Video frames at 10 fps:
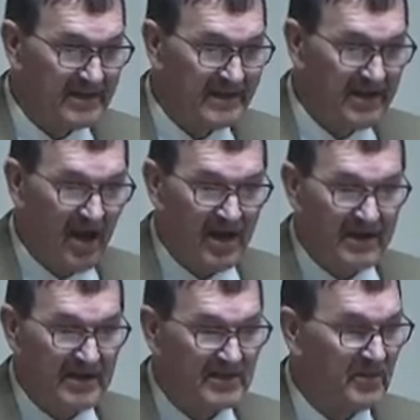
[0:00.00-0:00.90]
God
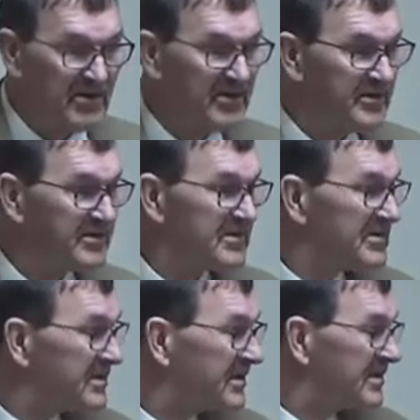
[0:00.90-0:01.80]
and His Word.
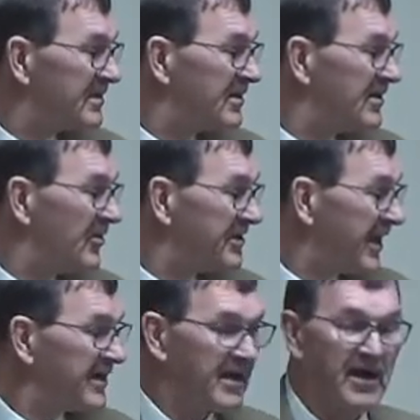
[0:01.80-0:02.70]

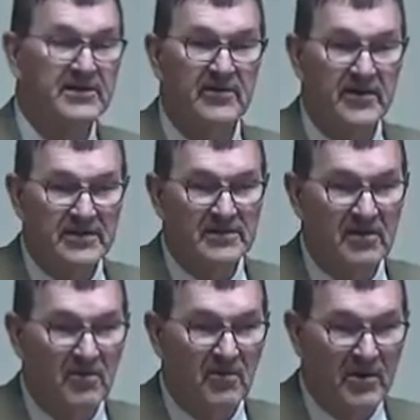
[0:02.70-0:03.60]
Without a God, there is
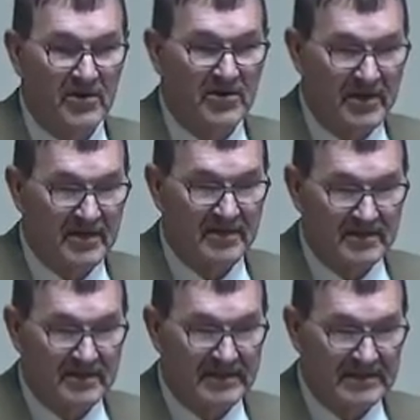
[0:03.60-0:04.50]
no Word.
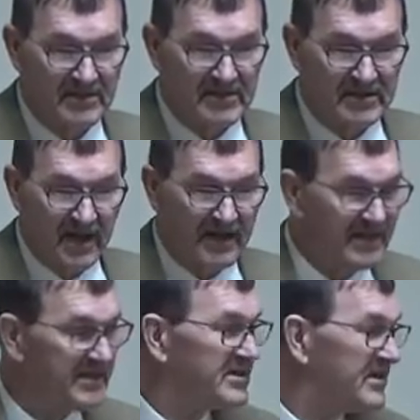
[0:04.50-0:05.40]
There's
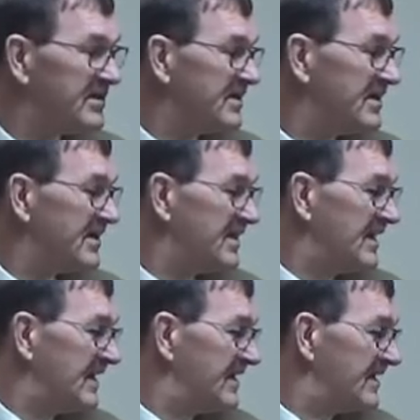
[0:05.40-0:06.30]
silence.
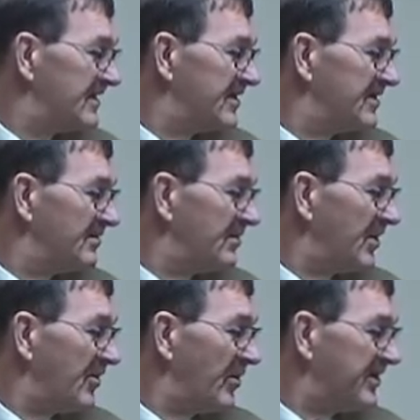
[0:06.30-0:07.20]

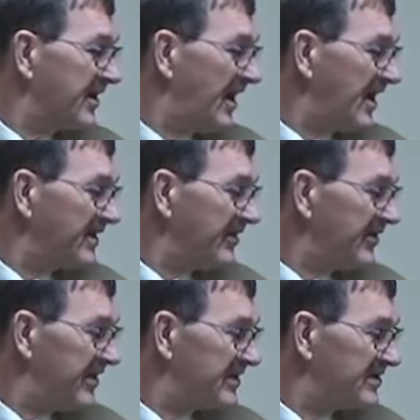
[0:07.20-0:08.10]
But with God, there
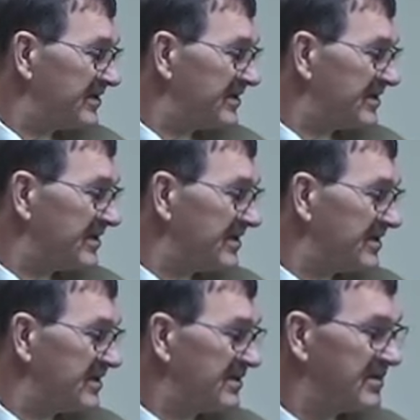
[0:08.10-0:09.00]
is
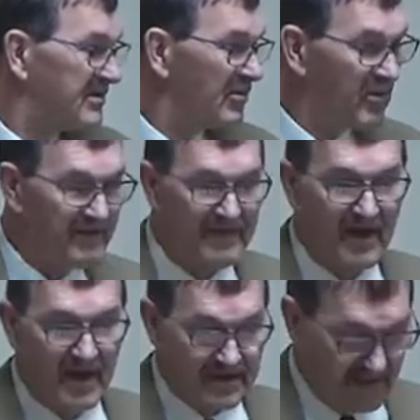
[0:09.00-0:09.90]
the Word of God.